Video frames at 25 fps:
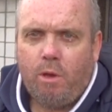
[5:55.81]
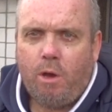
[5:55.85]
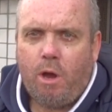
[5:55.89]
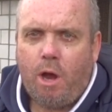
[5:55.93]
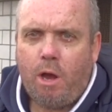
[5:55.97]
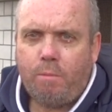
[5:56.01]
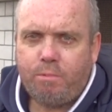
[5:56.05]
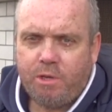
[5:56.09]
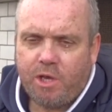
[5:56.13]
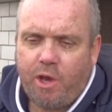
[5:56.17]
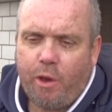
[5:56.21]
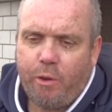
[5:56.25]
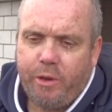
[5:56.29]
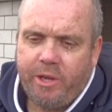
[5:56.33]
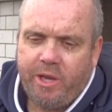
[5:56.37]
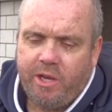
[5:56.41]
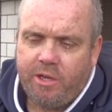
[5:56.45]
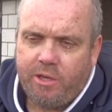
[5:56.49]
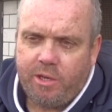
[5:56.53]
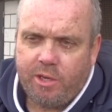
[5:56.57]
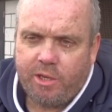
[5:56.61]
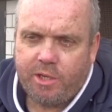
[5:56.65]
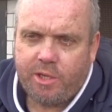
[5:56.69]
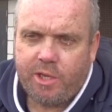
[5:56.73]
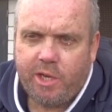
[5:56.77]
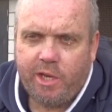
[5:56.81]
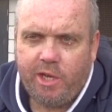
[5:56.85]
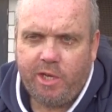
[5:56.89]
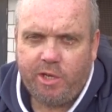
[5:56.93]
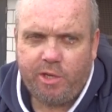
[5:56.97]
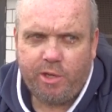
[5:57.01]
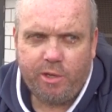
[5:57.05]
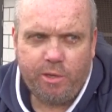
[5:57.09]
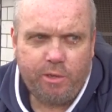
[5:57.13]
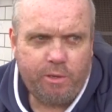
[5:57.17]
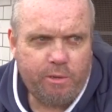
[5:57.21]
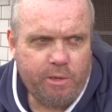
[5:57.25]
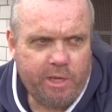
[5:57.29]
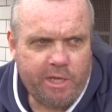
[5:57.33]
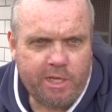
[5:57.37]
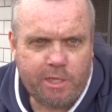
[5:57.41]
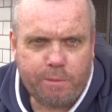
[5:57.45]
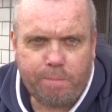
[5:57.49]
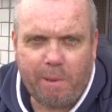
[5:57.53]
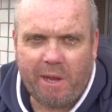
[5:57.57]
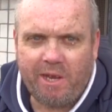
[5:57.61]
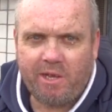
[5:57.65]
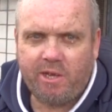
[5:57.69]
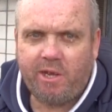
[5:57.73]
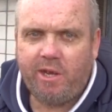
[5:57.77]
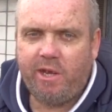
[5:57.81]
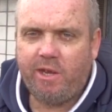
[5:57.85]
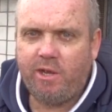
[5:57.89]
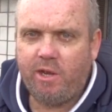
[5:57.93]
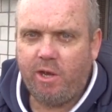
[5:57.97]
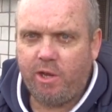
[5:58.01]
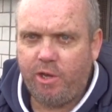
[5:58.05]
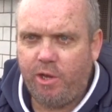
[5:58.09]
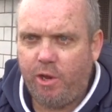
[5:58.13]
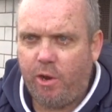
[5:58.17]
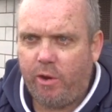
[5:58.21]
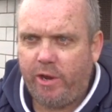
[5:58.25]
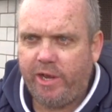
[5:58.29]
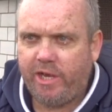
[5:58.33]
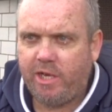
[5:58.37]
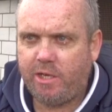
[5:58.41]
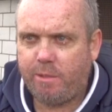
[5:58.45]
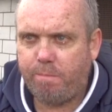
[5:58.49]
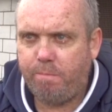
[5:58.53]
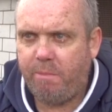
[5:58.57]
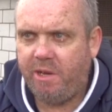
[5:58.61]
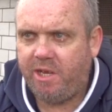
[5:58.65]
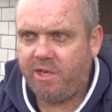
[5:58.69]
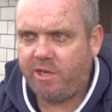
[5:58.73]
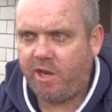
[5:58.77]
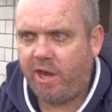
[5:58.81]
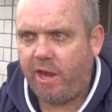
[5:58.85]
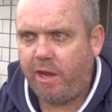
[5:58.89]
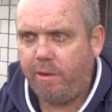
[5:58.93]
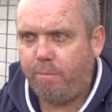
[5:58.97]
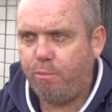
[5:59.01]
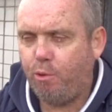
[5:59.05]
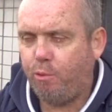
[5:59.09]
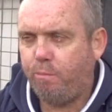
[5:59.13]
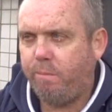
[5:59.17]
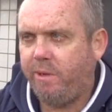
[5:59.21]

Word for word: I was going into the season expecting a nice mid-table